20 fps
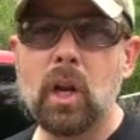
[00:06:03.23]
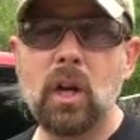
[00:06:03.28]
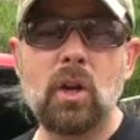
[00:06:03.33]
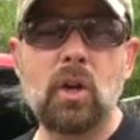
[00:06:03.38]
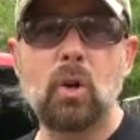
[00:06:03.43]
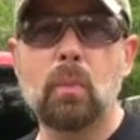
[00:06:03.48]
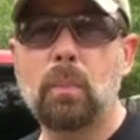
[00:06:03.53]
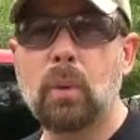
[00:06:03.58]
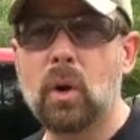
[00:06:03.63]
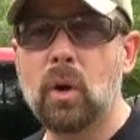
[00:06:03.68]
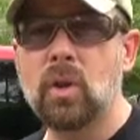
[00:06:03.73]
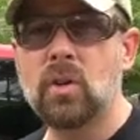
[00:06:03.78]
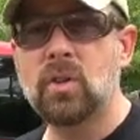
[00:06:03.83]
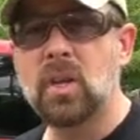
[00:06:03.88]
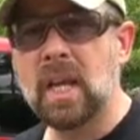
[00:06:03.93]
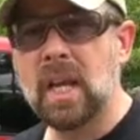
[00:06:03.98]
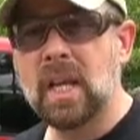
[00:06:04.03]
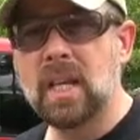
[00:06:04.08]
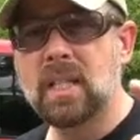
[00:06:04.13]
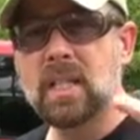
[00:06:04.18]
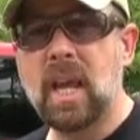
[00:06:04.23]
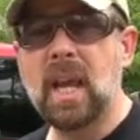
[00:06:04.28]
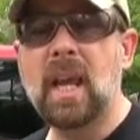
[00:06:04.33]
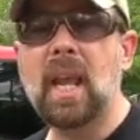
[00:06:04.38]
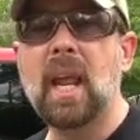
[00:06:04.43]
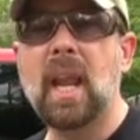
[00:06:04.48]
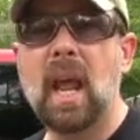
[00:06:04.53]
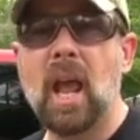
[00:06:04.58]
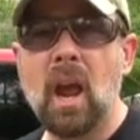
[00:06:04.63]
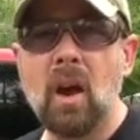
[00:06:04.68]
it into your purse.
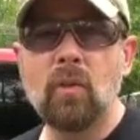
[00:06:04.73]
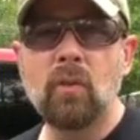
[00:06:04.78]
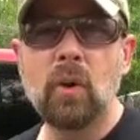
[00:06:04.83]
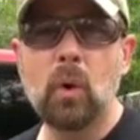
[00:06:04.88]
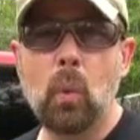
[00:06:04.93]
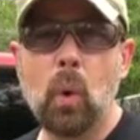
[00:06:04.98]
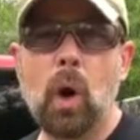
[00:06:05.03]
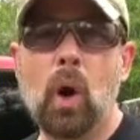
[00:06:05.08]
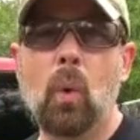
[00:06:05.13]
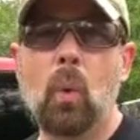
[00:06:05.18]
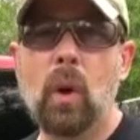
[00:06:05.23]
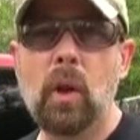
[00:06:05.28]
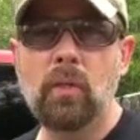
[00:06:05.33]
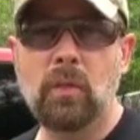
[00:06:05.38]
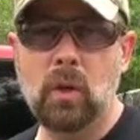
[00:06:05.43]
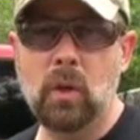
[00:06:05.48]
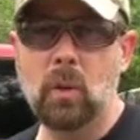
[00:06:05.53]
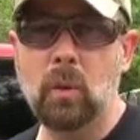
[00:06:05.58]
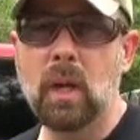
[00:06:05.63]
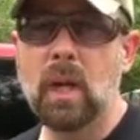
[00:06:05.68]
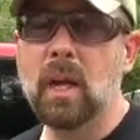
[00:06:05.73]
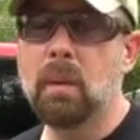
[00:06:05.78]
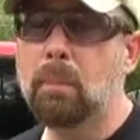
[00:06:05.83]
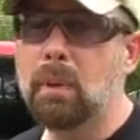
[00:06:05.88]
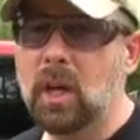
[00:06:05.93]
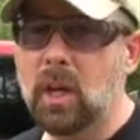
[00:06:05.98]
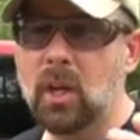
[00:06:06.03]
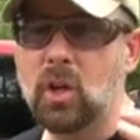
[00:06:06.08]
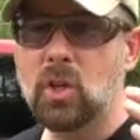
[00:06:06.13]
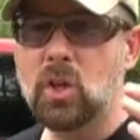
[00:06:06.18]
Take it everywhere with you
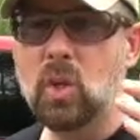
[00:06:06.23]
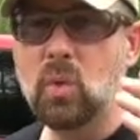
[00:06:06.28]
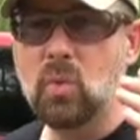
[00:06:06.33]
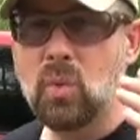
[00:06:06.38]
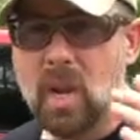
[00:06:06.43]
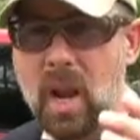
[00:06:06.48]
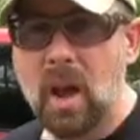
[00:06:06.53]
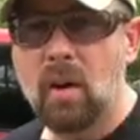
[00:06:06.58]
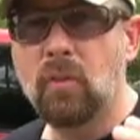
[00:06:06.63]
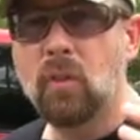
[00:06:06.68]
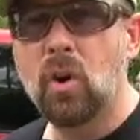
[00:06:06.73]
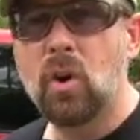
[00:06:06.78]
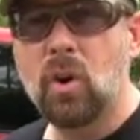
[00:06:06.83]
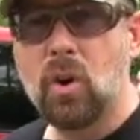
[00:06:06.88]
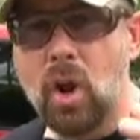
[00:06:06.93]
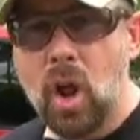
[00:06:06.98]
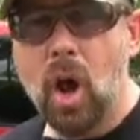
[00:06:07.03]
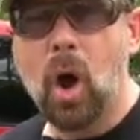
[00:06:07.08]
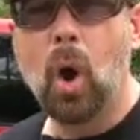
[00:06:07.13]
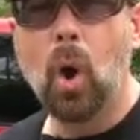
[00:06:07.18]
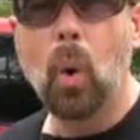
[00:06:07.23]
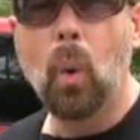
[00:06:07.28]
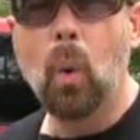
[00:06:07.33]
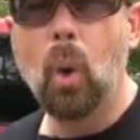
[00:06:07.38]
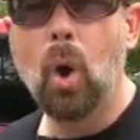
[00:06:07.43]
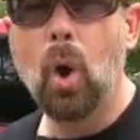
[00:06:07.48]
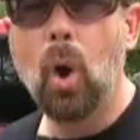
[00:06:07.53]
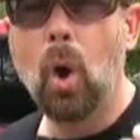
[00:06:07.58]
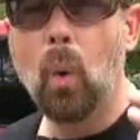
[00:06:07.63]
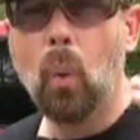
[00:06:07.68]
because you never
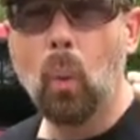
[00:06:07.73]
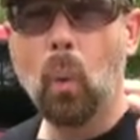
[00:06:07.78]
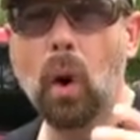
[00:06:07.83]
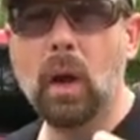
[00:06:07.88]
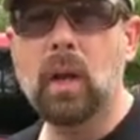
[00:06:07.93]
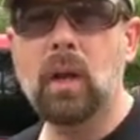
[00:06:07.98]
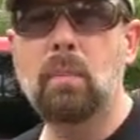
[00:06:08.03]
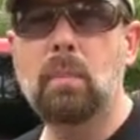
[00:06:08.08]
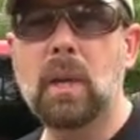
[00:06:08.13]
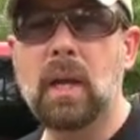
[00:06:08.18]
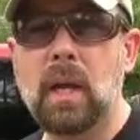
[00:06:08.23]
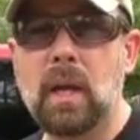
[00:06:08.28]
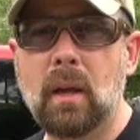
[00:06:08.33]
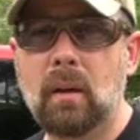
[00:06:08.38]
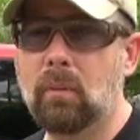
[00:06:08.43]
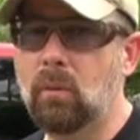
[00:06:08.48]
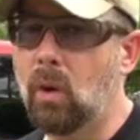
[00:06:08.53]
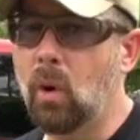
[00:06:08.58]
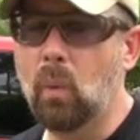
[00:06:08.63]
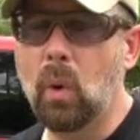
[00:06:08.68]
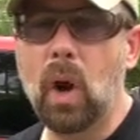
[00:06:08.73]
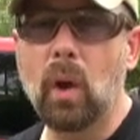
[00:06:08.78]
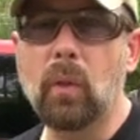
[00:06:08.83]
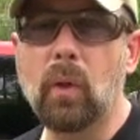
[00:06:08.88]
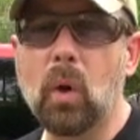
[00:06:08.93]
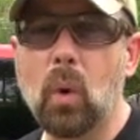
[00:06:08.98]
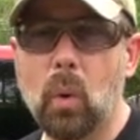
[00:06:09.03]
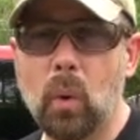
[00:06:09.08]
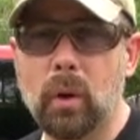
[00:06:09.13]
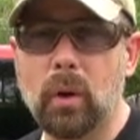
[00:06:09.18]
know what could be around
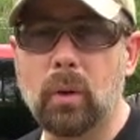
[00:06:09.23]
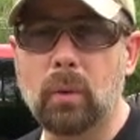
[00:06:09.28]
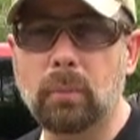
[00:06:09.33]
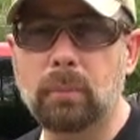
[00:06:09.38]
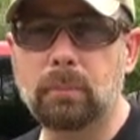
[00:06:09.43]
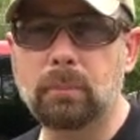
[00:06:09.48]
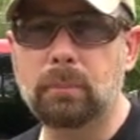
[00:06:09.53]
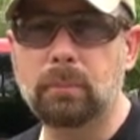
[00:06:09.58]
the corner.